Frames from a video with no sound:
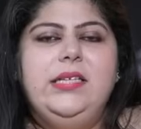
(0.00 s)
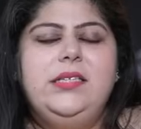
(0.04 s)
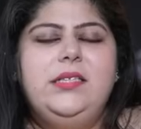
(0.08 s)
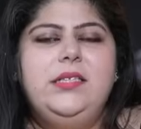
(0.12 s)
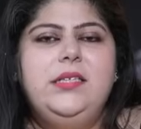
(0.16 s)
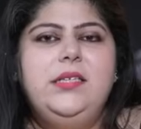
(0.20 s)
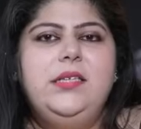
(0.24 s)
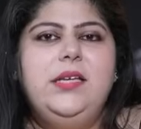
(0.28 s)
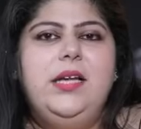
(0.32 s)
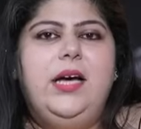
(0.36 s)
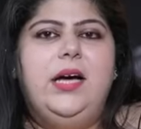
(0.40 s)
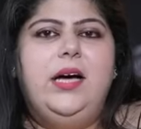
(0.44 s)

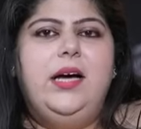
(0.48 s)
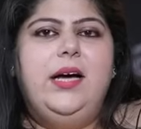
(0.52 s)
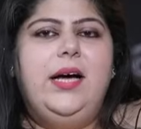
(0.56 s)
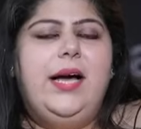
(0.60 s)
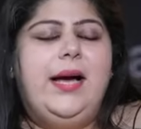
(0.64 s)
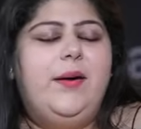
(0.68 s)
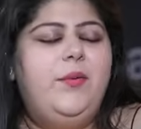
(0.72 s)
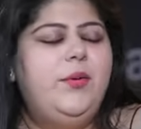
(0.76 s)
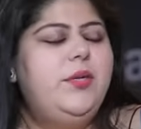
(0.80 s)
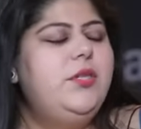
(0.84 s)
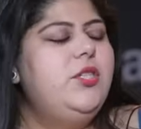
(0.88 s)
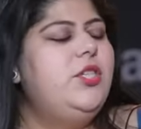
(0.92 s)
Listen, uh,
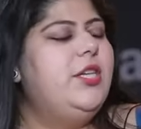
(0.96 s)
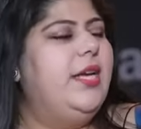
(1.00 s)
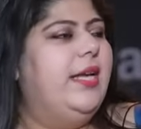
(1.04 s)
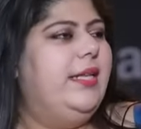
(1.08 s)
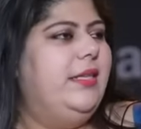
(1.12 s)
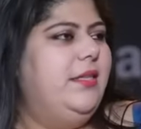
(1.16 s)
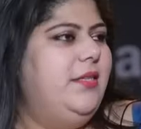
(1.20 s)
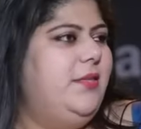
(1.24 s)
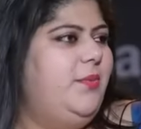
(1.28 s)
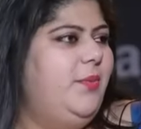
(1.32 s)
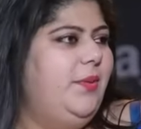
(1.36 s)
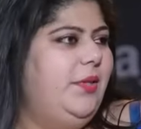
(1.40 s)
I want to share
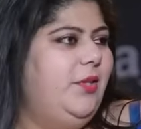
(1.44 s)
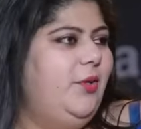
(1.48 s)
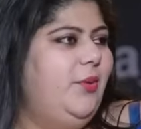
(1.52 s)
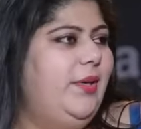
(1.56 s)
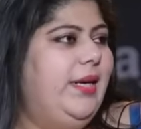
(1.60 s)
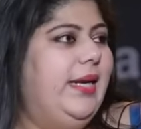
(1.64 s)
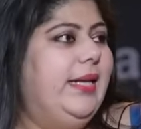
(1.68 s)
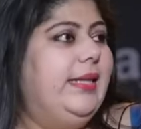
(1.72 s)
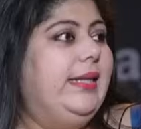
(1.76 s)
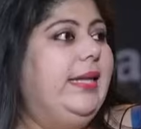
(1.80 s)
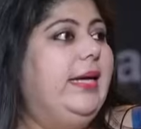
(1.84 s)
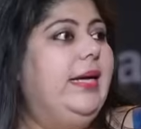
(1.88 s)
this with you,
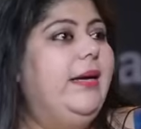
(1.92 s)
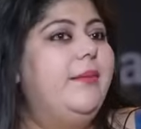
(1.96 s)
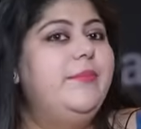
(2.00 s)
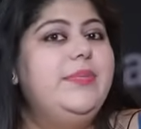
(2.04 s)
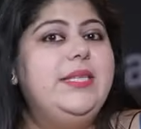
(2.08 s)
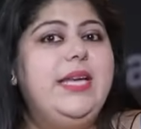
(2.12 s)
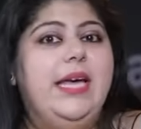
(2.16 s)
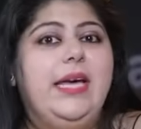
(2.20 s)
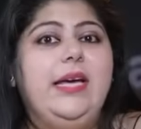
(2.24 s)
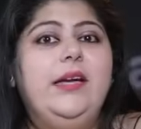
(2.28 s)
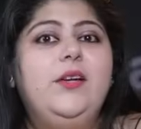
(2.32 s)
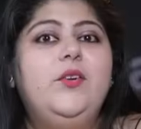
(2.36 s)
and I think I'm
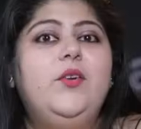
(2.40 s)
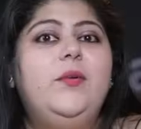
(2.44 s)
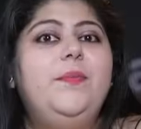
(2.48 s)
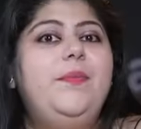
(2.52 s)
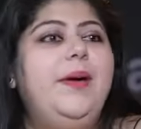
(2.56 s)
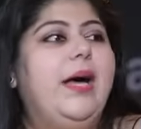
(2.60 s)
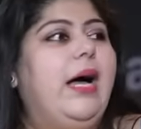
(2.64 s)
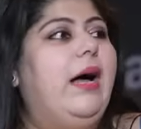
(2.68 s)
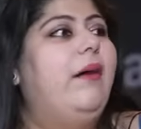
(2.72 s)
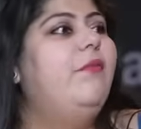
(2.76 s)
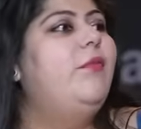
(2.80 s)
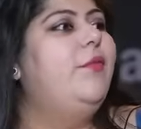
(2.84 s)
saying it on
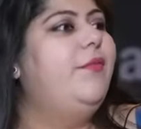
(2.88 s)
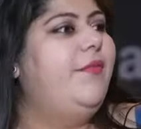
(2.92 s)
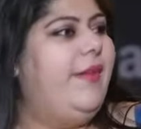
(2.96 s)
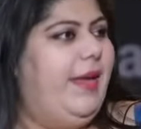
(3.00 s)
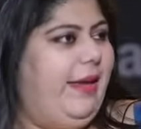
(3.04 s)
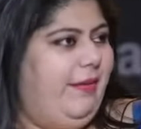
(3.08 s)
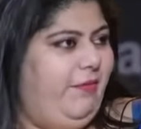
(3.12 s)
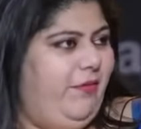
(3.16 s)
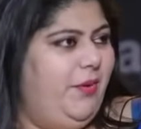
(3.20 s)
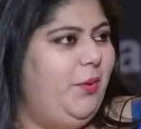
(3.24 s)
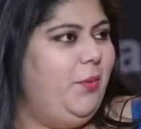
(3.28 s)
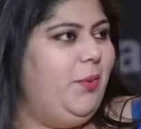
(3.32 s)
behalf of
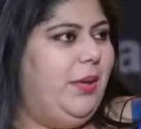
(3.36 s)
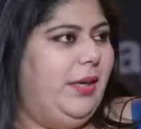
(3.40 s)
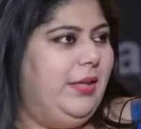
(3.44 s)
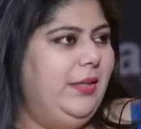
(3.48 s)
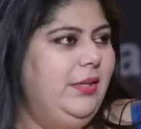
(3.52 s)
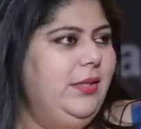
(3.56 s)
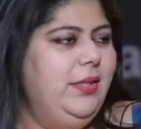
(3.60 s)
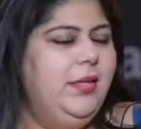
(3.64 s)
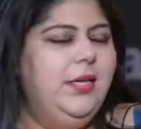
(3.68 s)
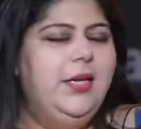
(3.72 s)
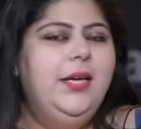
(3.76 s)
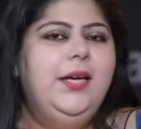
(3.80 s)

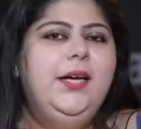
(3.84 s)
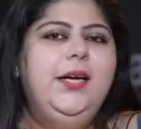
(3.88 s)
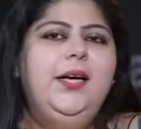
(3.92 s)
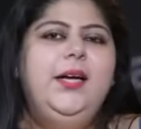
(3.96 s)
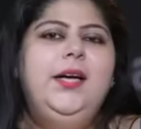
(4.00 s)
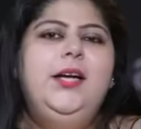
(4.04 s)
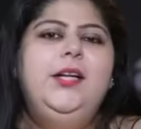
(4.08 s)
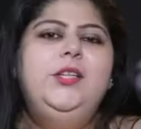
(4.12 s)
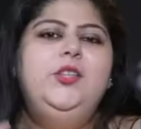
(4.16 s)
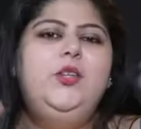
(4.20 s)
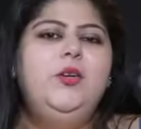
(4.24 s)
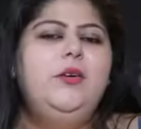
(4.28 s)
everyone.
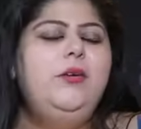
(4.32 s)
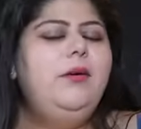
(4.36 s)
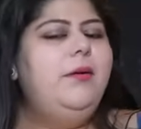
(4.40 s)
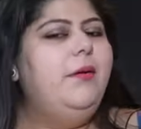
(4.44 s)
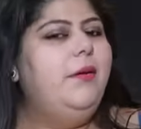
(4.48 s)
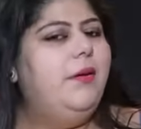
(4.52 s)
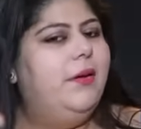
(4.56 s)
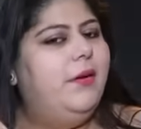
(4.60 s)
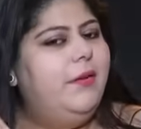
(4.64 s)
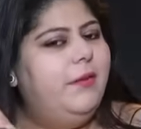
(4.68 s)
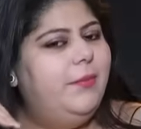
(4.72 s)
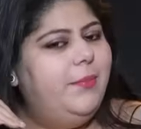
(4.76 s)
So
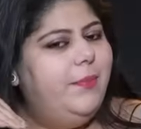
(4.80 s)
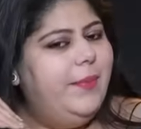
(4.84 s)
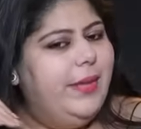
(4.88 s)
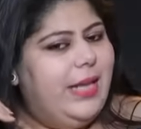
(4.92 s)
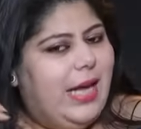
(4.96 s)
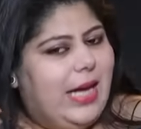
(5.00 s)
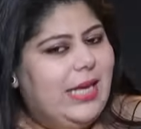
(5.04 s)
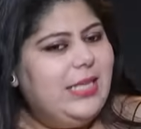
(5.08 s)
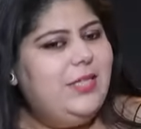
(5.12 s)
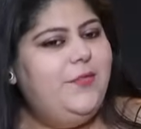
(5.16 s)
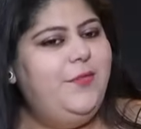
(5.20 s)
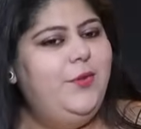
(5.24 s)
uh,
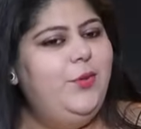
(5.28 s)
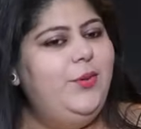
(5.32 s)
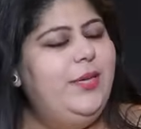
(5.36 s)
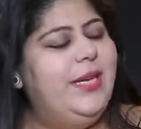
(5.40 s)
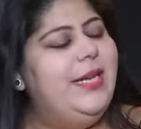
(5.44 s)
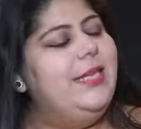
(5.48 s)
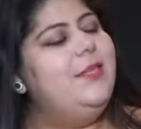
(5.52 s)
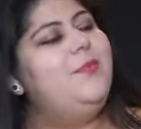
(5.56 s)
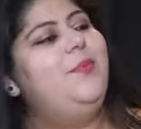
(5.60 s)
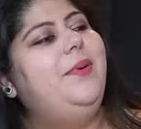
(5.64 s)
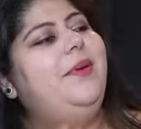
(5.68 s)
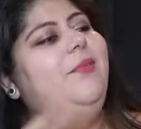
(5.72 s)
last few
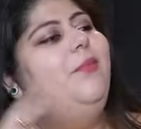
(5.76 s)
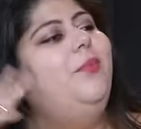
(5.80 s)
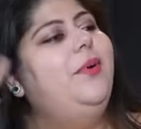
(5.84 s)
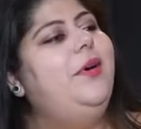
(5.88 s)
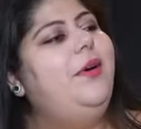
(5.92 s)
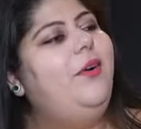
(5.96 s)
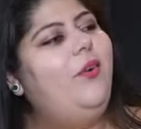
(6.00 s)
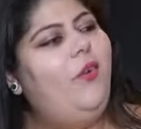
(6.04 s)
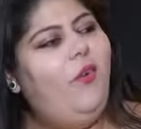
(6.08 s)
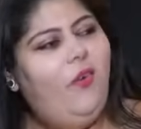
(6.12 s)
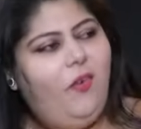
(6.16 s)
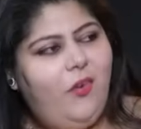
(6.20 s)
days we
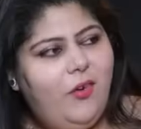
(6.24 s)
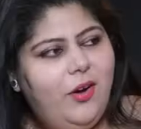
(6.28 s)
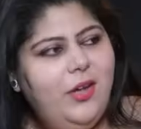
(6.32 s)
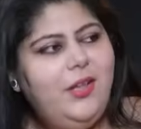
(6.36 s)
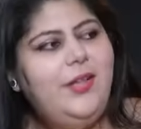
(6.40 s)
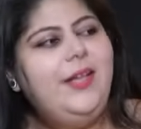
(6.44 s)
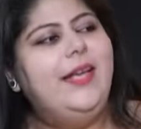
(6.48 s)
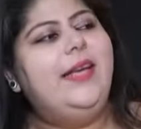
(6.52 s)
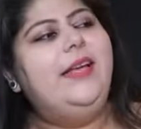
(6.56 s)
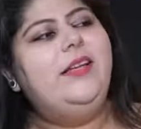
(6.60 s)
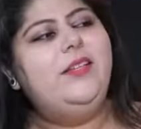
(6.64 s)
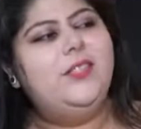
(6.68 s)
were
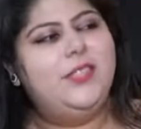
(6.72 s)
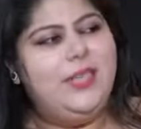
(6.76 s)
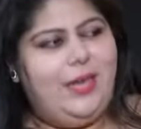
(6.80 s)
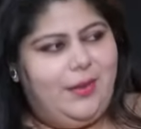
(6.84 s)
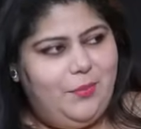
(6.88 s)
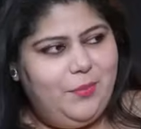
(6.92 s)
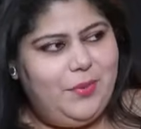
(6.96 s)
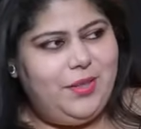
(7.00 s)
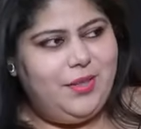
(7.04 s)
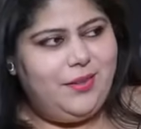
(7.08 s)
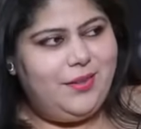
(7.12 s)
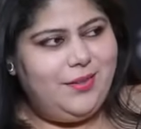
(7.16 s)
all in
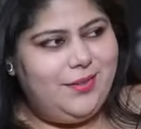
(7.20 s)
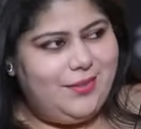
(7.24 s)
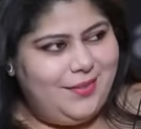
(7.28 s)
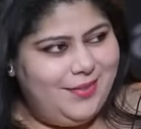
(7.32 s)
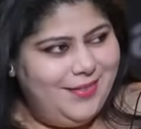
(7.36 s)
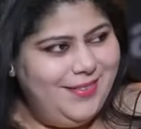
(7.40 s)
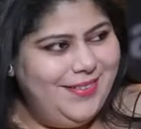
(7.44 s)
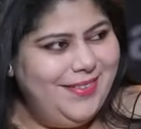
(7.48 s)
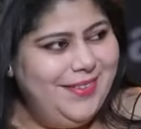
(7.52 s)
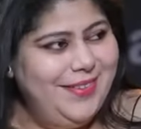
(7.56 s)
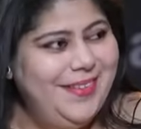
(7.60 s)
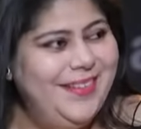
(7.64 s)
Jamnagar.